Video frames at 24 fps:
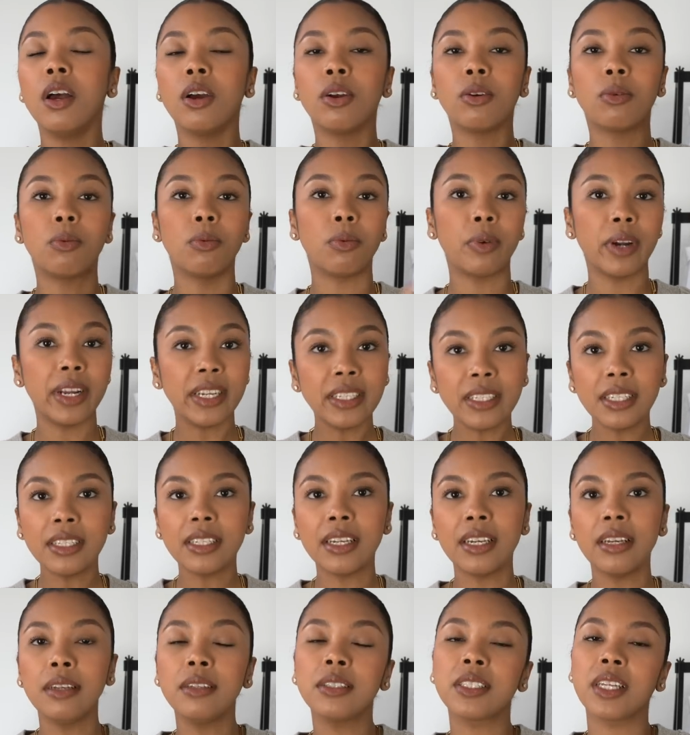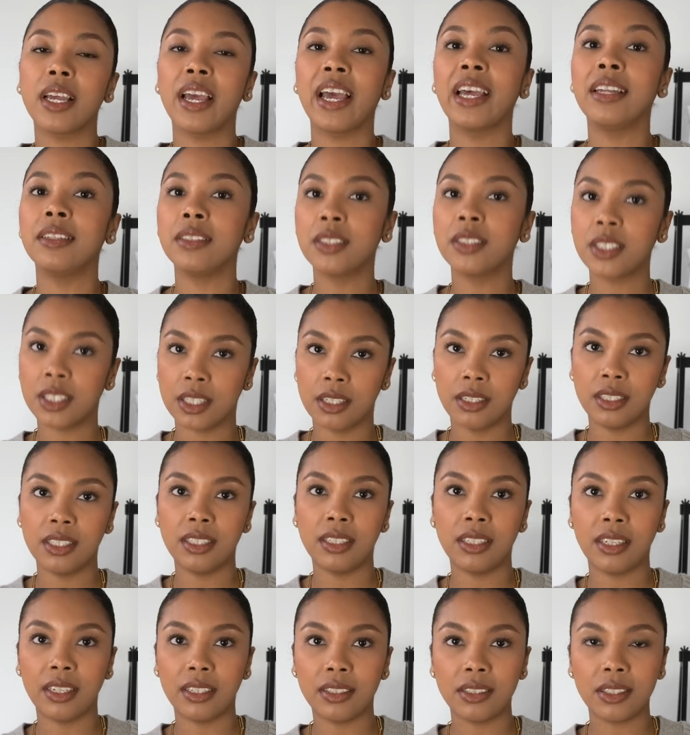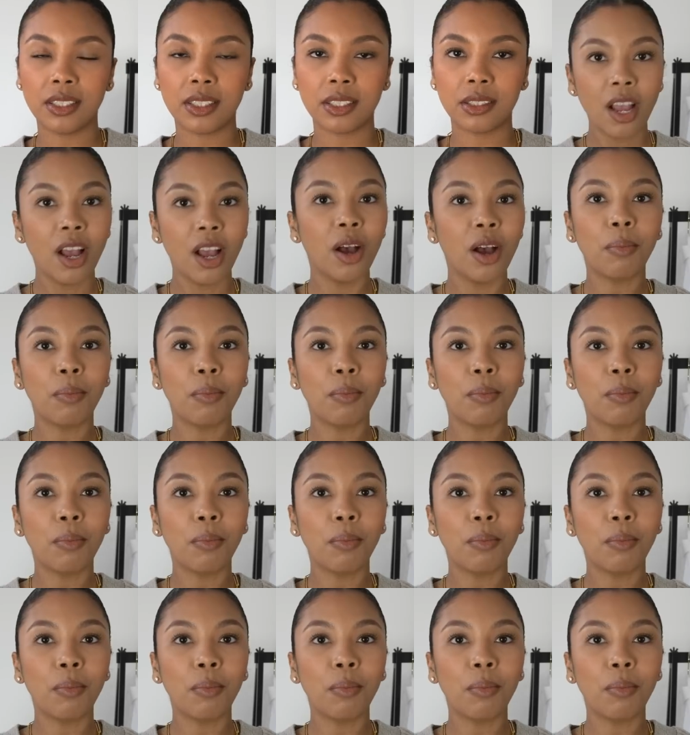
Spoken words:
rainy days and sunny days.